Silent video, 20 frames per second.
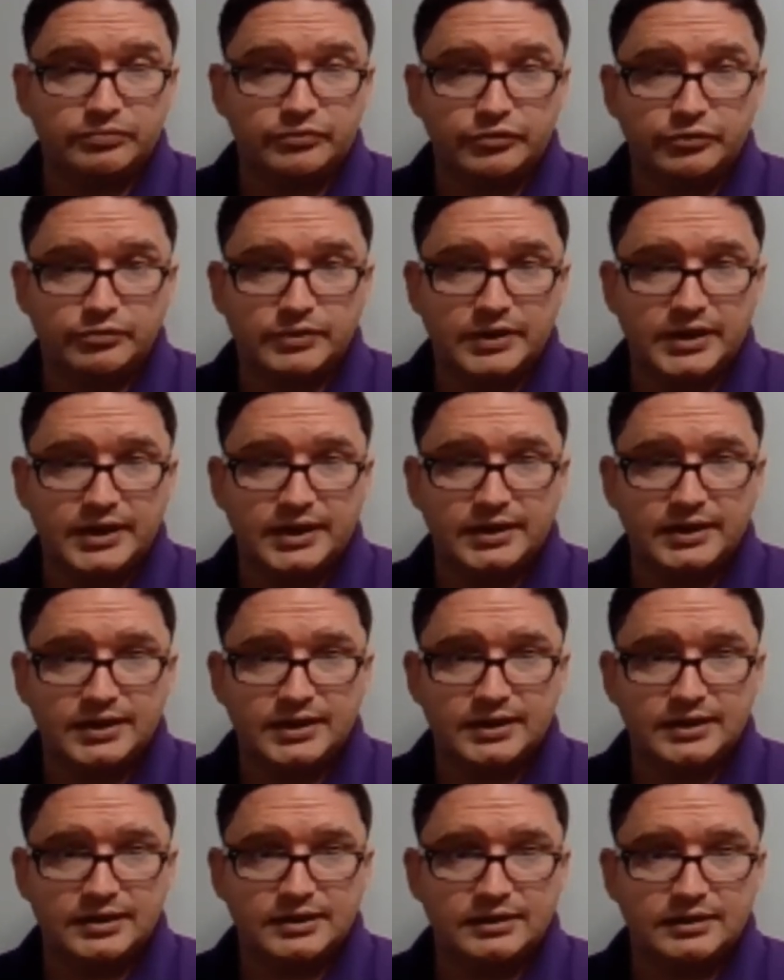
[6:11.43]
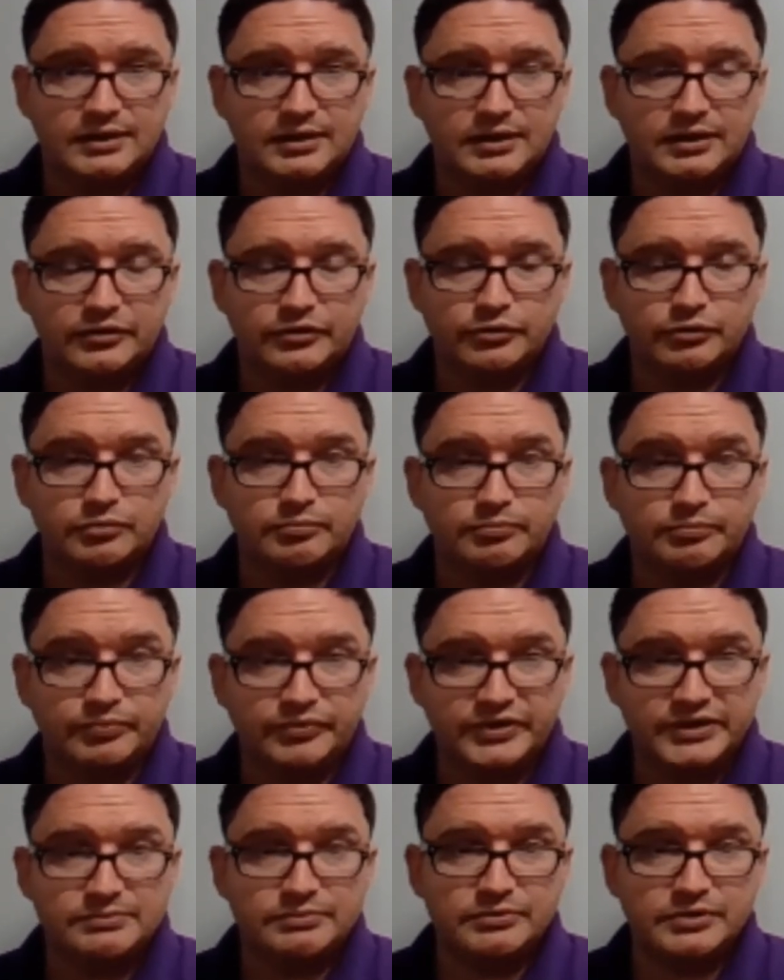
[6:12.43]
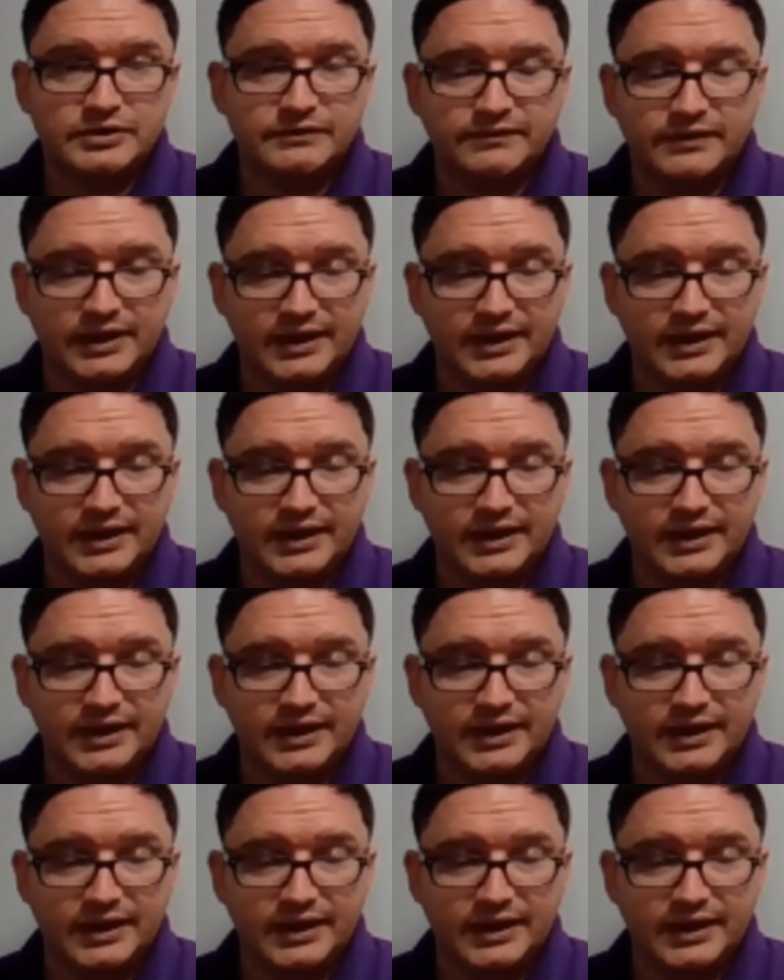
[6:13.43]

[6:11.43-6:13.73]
do a debrief,